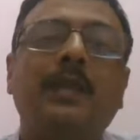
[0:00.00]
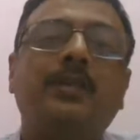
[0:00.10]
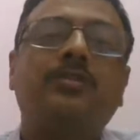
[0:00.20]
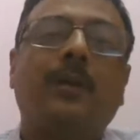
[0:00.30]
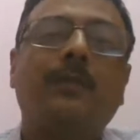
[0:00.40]
in
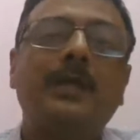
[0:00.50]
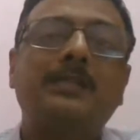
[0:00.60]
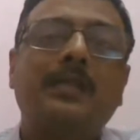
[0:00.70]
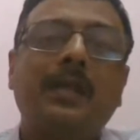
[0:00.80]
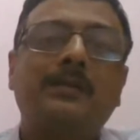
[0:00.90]
the supply
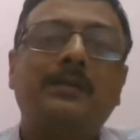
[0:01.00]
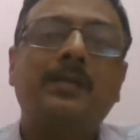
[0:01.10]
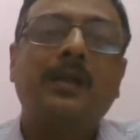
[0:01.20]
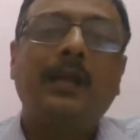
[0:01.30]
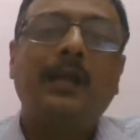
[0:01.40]
side,
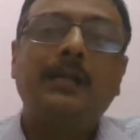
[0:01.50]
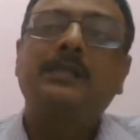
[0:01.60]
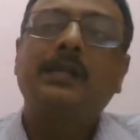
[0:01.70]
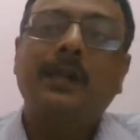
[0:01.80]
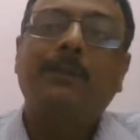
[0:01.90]
it
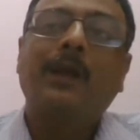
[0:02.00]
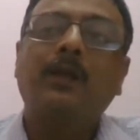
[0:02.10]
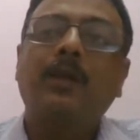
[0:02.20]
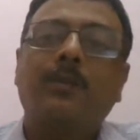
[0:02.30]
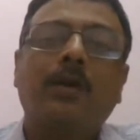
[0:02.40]
is a
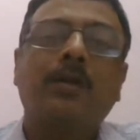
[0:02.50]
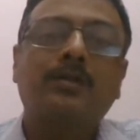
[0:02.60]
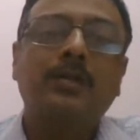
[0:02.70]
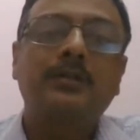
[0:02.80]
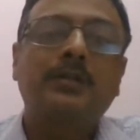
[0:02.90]
factor of
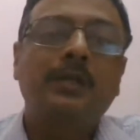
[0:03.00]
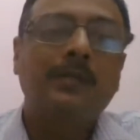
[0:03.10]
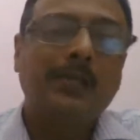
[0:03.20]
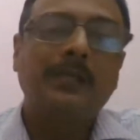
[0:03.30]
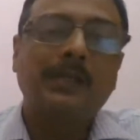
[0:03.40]
productions
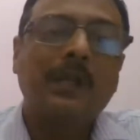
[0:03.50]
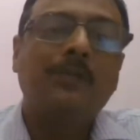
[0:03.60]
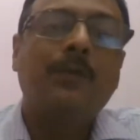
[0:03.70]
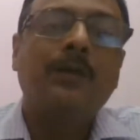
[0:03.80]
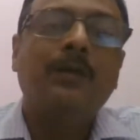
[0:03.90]
that is
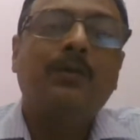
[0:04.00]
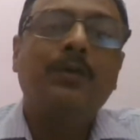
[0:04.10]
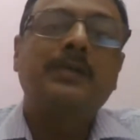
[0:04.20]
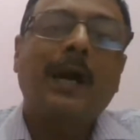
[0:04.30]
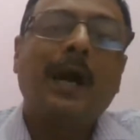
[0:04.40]
labor,
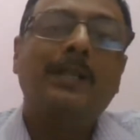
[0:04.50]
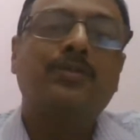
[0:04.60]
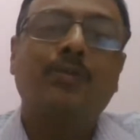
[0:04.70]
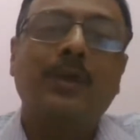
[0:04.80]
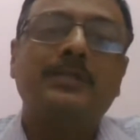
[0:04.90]
which earns
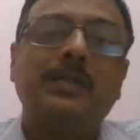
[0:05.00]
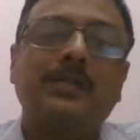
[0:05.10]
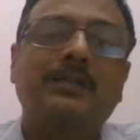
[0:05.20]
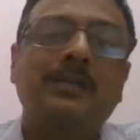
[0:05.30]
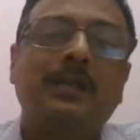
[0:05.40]

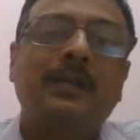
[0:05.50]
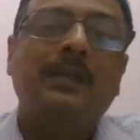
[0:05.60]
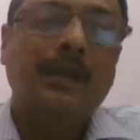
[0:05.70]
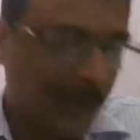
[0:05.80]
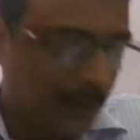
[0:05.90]
wages.
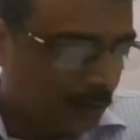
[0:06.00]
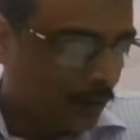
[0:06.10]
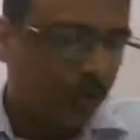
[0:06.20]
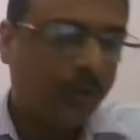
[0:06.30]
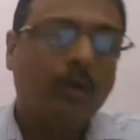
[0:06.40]

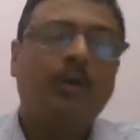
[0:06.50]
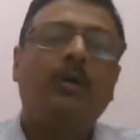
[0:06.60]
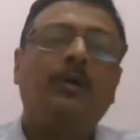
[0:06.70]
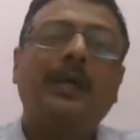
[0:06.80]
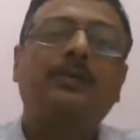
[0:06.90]
So
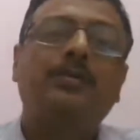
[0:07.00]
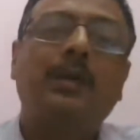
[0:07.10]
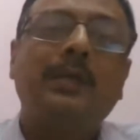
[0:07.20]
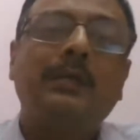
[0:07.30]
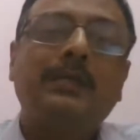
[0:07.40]

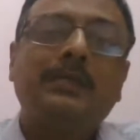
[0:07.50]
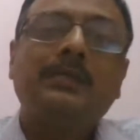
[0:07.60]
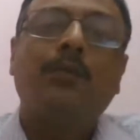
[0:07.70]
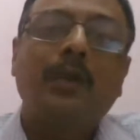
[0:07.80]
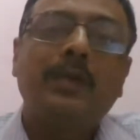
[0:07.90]
actually,
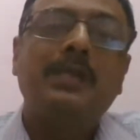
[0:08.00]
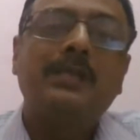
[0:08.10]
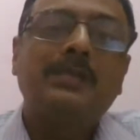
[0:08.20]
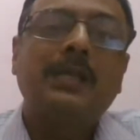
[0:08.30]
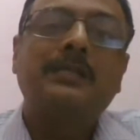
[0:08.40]
the
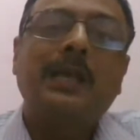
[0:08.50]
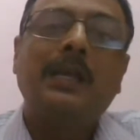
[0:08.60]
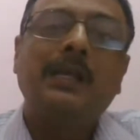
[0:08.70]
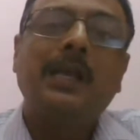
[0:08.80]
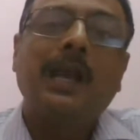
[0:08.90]
wages and
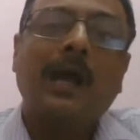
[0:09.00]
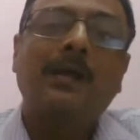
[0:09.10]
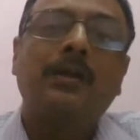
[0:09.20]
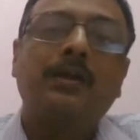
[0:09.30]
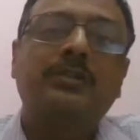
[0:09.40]
salary
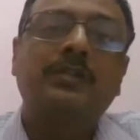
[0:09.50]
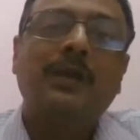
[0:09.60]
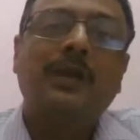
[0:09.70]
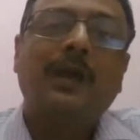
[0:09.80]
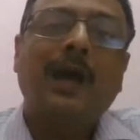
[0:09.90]
earners
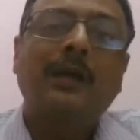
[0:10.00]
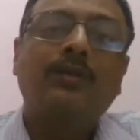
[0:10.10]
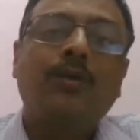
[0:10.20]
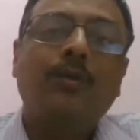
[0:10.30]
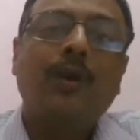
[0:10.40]
are
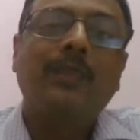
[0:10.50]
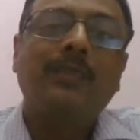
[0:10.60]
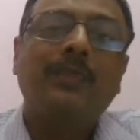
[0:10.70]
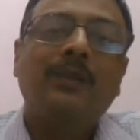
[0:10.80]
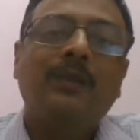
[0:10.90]
the
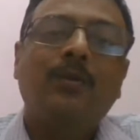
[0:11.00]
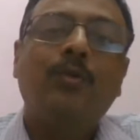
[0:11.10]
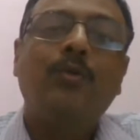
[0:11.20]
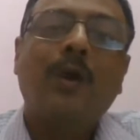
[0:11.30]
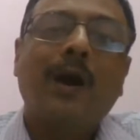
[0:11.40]
one
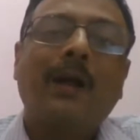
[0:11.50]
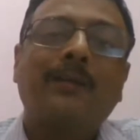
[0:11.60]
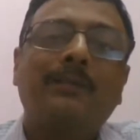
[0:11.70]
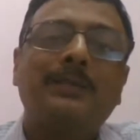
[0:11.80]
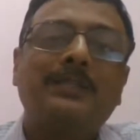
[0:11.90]
who
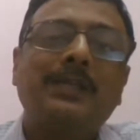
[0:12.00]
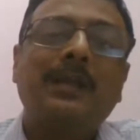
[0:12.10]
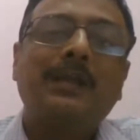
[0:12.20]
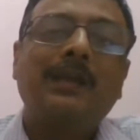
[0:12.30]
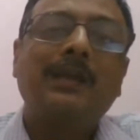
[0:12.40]
are
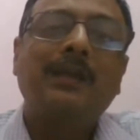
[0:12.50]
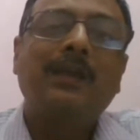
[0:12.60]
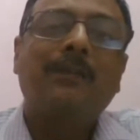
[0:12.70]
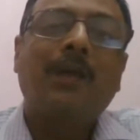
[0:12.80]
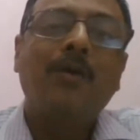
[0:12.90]
basically
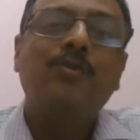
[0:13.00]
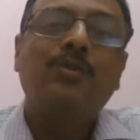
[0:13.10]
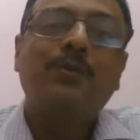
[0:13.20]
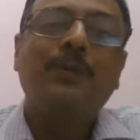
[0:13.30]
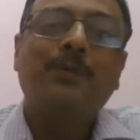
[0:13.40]
found
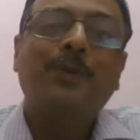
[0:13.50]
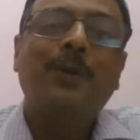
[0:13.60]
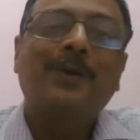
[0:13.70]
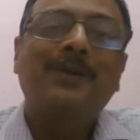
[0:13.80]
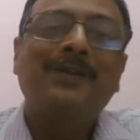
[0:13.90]
to be
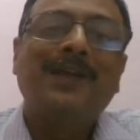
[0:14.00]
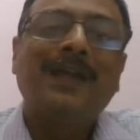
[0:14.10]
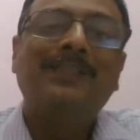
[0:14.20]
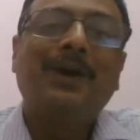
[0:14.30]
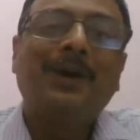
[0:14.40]
poor,
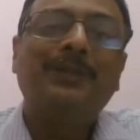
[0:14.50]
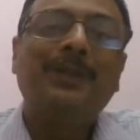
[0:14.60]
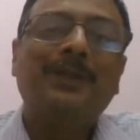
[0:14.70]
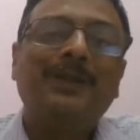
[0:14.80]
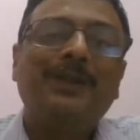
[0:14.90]
and the
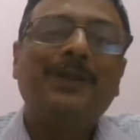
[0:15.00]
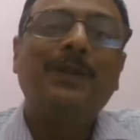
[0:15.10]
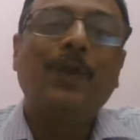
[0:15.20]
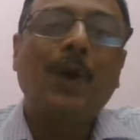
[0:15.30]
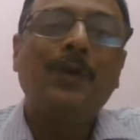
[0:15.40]
other
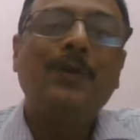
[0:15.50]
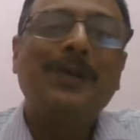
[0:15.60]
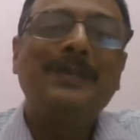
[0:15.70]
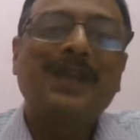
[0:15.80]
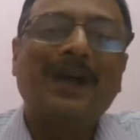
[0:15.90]

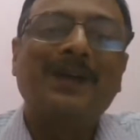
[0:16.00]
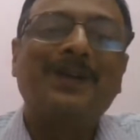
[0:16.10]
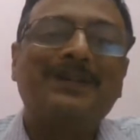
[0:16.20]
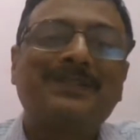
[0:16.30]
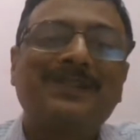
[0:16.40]
non-wage
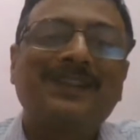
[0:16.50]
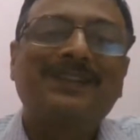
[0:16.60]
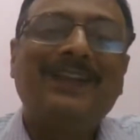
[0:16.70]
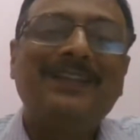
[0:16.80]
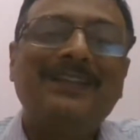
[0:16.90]
earners that is